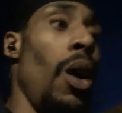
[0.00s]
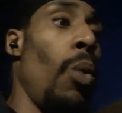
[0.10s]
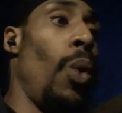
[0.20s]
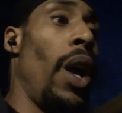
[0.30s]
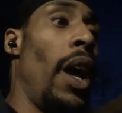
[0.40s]

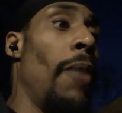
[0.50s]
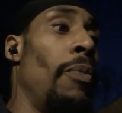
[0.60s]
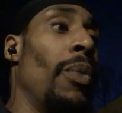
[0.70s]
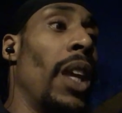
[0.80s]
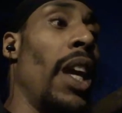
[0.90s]
When
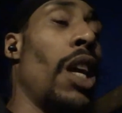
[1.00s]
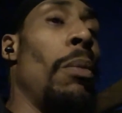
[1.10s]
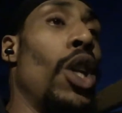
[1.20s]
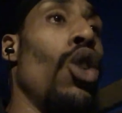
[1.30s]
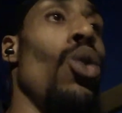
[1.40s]
it can
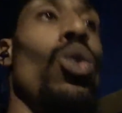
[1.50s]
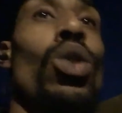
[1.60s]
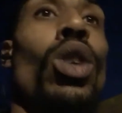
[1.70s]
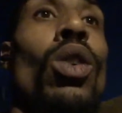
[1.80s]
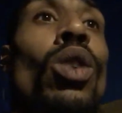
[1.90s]
be used
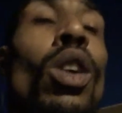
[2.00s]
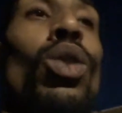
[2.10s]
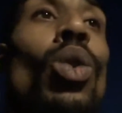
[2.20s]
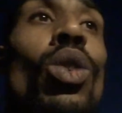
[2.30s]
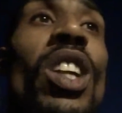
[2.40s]

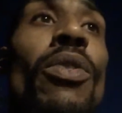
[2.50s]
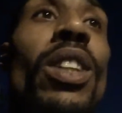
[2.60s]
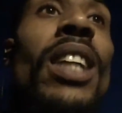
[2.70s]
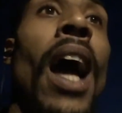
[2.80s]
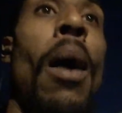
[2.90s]
during
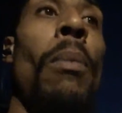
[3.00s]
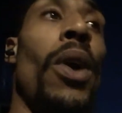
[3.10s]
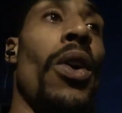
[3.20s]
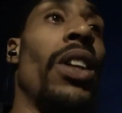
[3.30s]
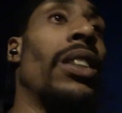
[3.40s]
different time
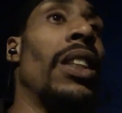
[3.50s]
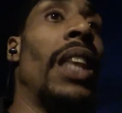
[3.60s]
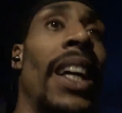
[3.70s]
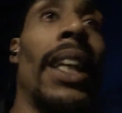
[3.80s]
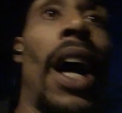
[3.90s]
periods,
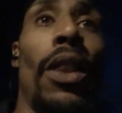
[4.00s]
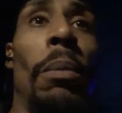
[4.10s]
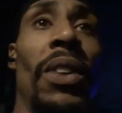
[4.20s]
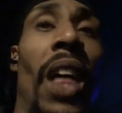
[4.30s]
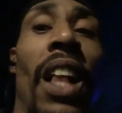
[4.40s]
that's how the
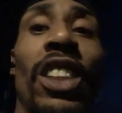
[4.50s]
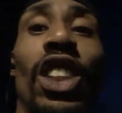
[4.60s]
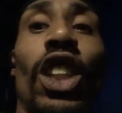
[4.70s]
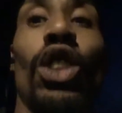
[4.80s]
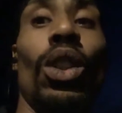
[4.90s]

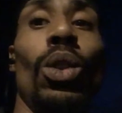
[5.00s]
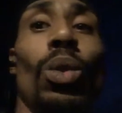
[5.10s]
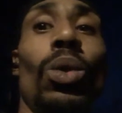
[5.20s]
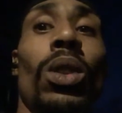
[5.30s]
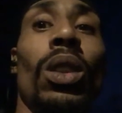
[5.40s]
mythology is
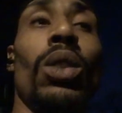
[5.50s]
used.